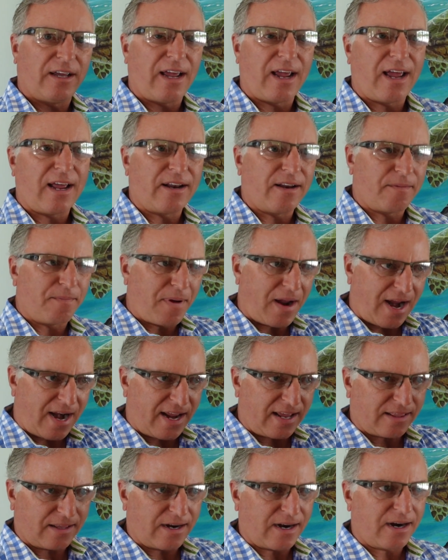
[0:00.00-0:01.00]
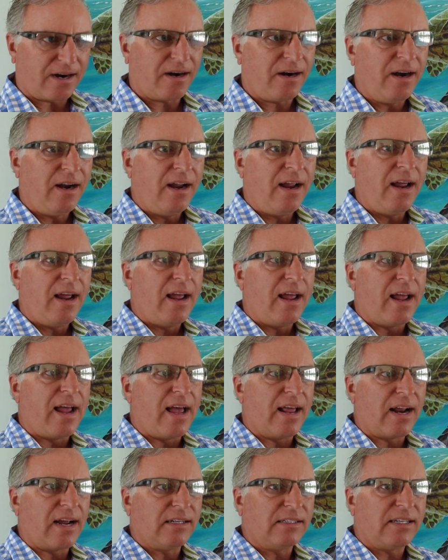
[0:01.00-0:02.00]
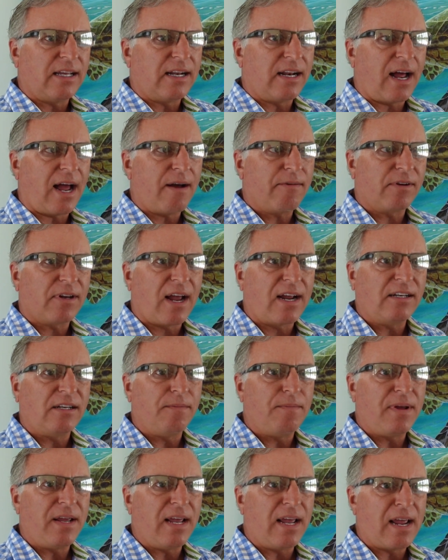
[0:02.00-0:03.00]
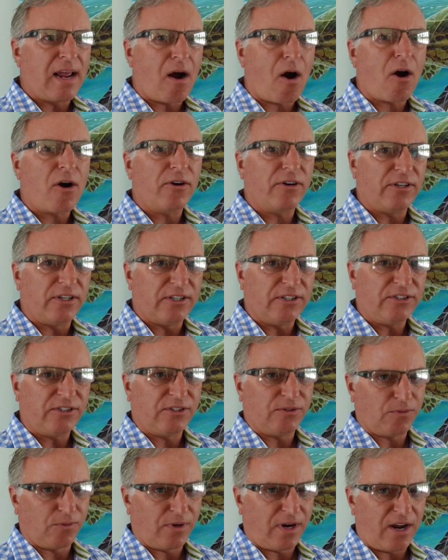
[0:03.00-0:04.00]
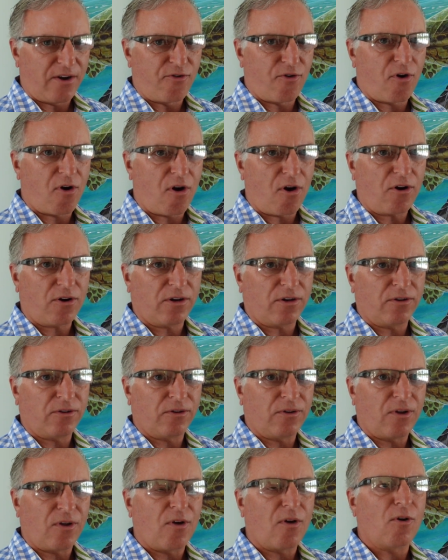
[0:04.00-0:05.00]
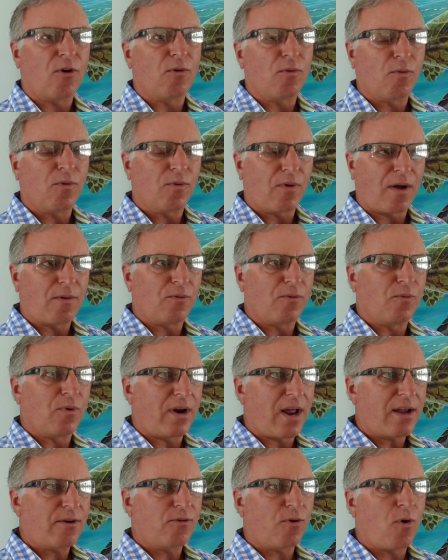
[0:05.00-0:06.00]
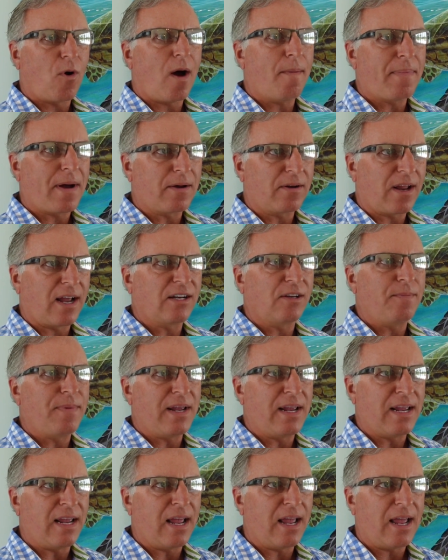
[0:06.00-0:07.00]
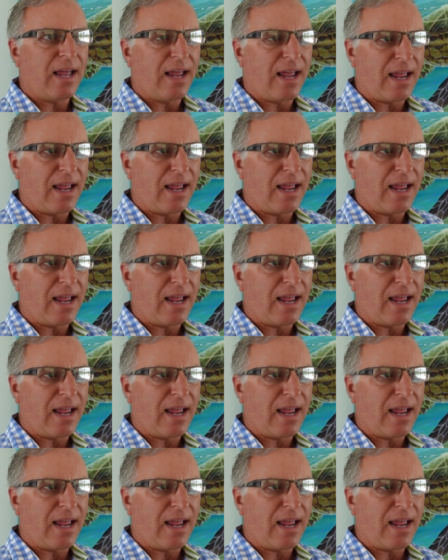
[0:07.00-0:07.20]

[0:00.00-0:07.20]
and a painting there. And I said, I would like to be an artist when I grow up, I would like to be